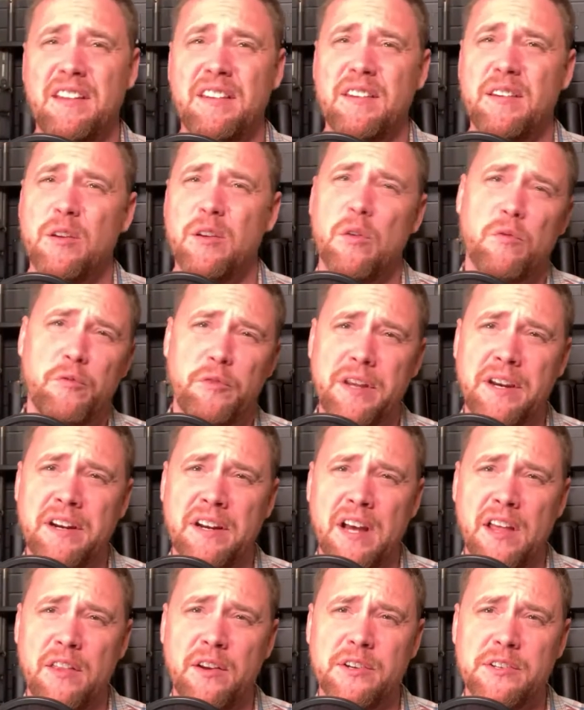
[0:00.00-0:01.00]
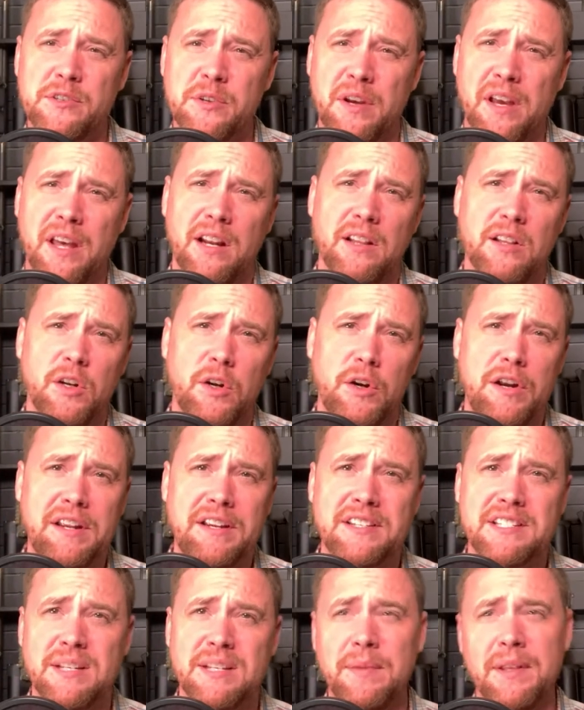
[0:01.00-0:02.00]
don't fit in others. So kind of learning
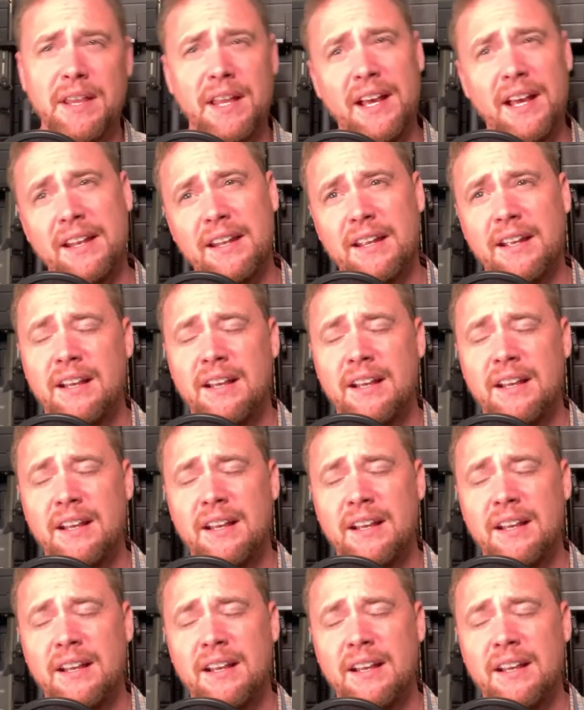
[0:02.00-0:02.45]
some of that